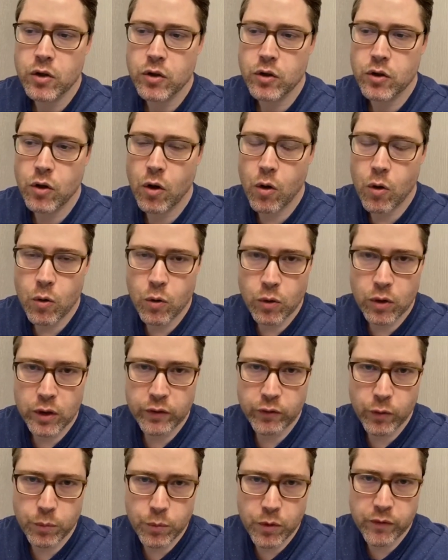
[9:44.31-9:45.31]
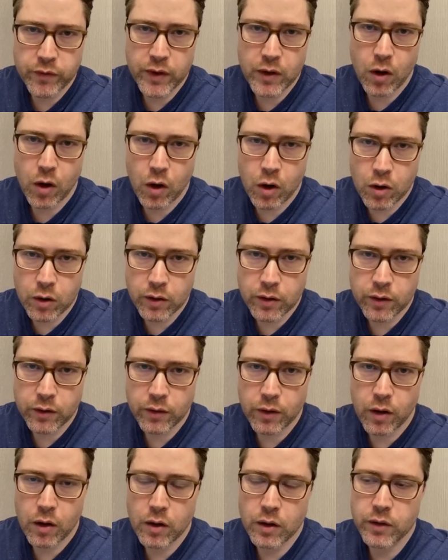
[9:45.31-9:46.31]
totally removing all
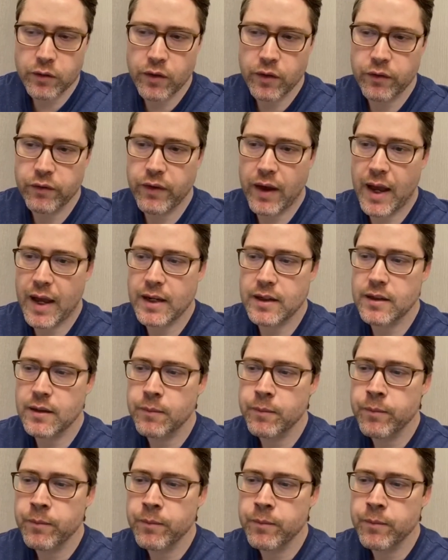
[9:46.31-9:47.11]
of the fat.